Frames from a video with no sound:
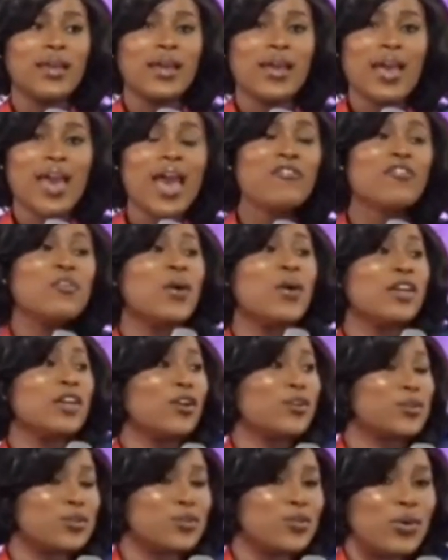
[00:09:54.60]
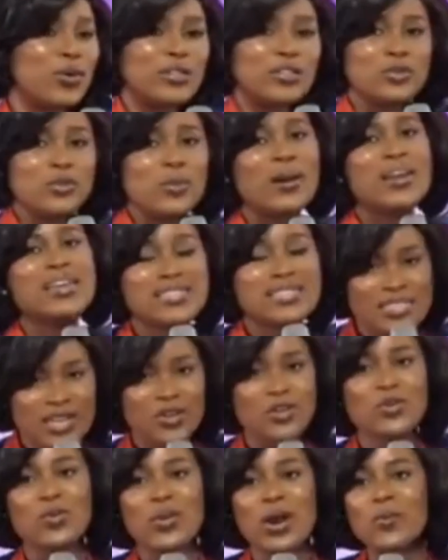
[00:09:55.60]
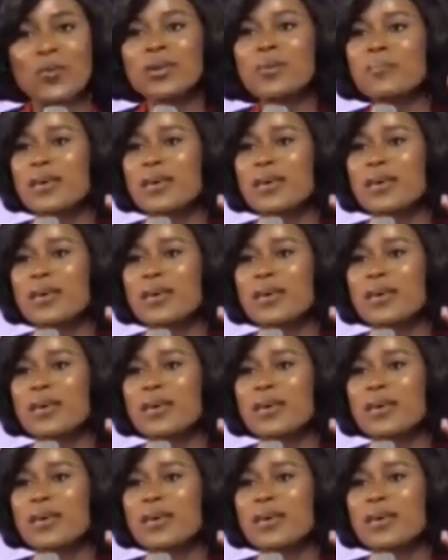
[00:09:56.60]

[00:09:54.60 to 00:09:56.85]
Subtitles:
everybody else was going this way, but he said, no, I want to make